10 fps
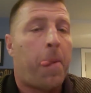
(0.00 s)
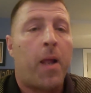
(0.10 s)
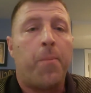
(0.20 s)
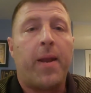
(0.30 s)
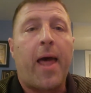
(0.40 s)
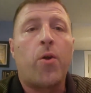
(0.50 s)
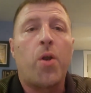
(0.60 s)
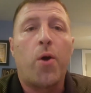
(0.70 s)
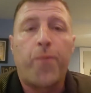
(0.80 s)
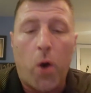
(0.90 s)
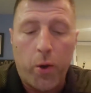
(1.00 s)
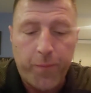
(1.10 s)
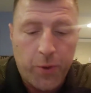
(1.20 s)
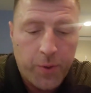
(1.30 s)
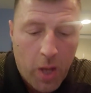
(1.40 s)
But I don't know if all of
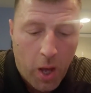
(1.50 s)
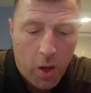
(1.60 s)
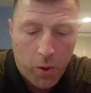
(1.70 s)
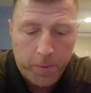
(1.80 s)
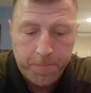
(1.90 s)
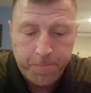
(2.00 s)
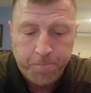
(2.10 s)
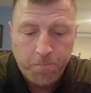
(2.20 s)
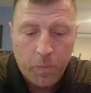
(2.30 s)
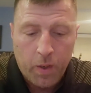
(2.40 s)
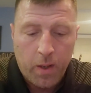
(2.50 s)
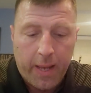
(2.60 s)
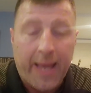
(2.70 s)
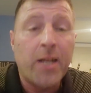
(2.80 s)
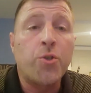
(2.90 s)
you know,
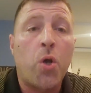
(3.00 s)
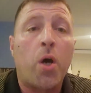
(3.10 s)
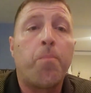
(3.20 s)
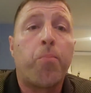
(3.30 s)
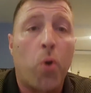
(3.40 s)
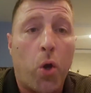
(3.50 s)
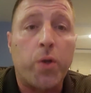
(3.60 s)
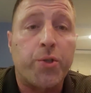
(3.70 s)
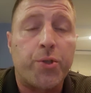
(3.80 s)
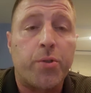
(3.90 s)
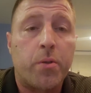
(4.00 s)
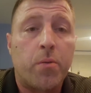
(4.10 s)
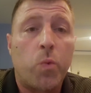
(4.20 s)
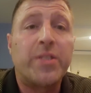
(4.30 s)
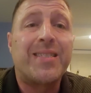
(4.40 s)
Antoine Brooks
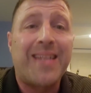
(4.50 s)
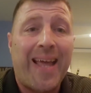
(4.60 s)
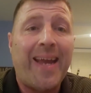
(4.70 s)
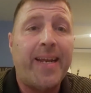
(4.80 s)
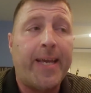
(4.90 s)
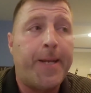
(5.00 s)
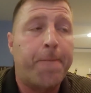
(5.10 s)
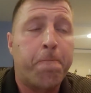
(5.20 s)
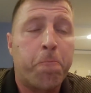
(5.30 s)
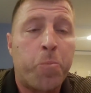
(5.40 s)
was slated